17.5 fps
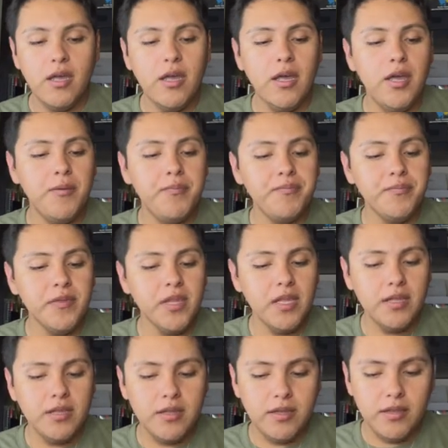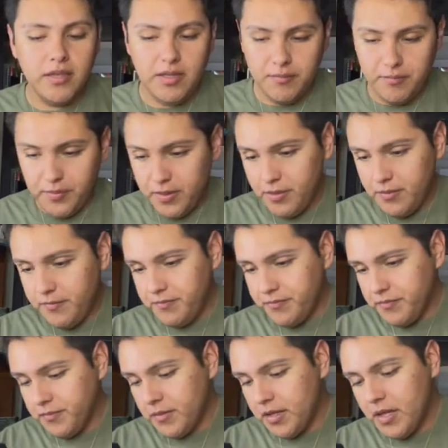um lip
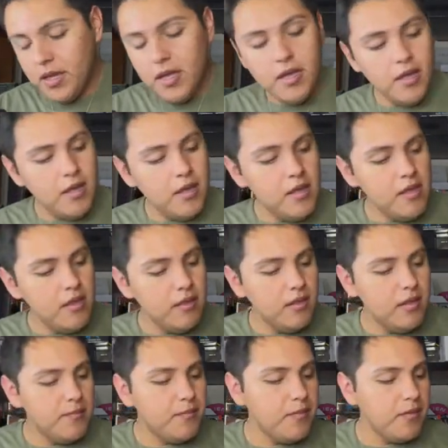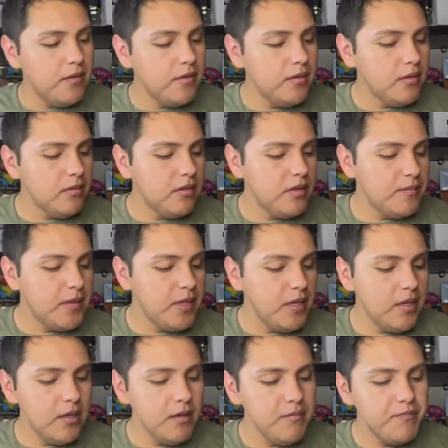lip little lip
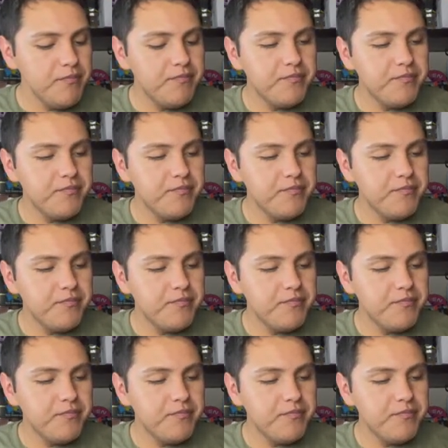thingy.